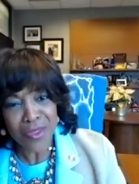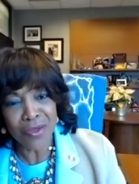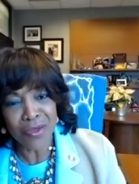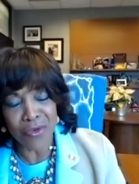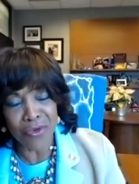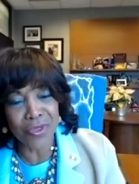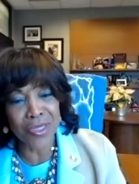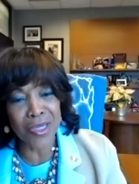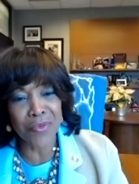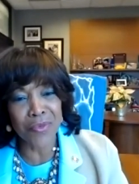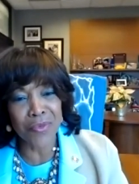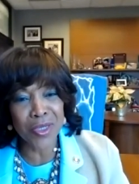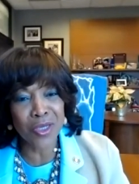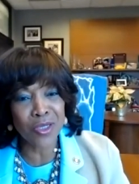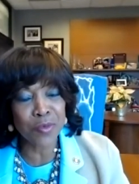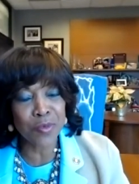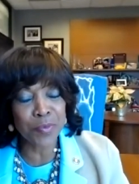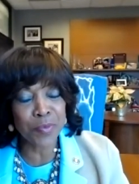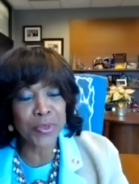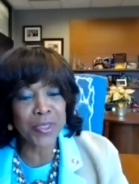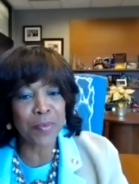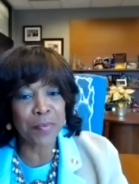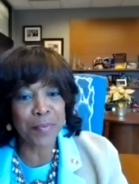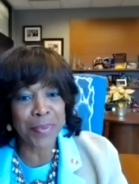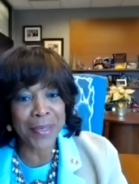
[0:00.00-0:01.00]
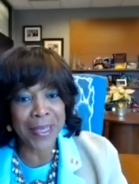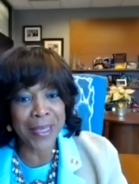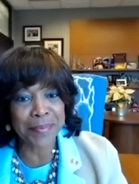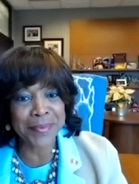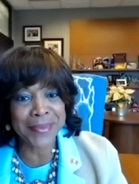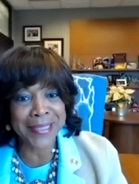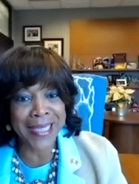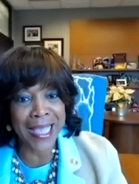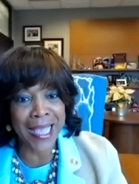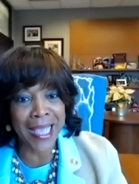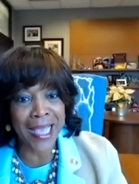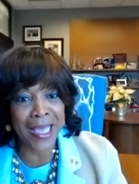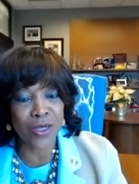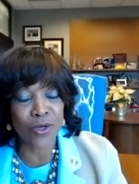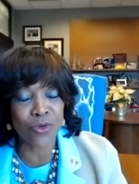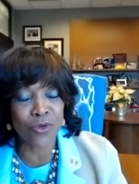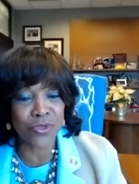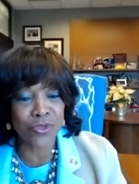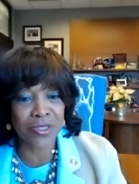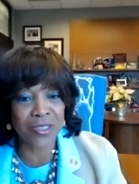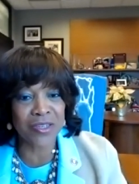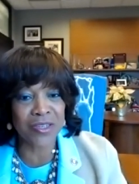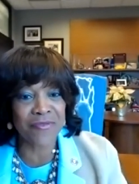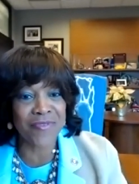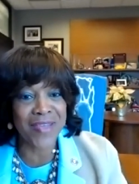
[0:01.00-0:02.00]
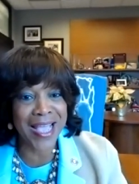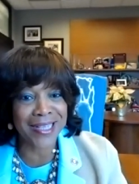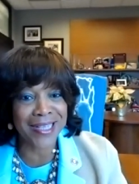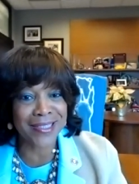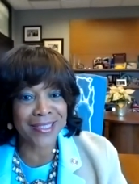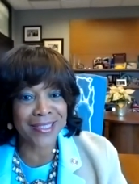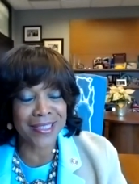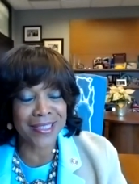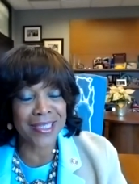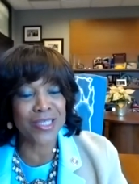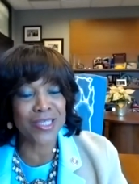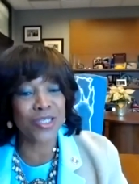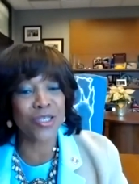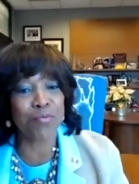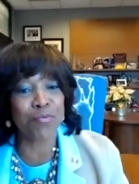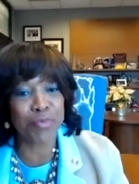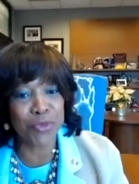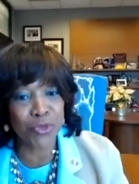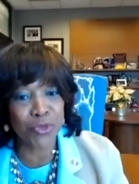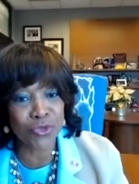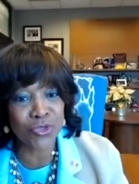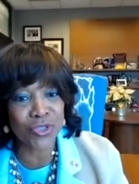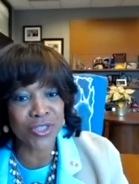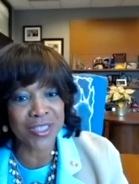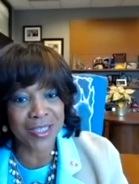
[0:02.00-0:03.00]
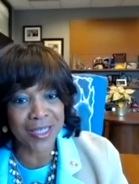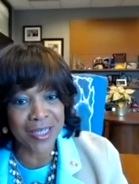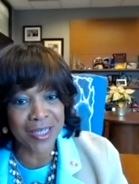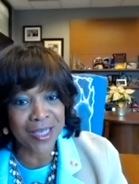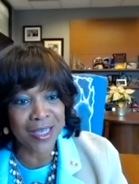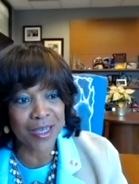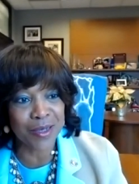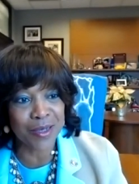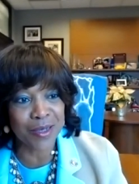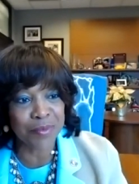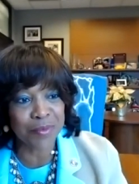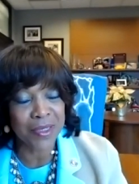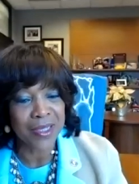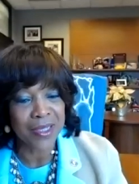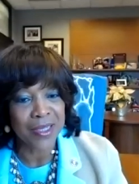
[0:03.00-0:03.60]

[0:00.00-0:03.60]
okay, we're going to put a peptide onto the vaccine to boost it up.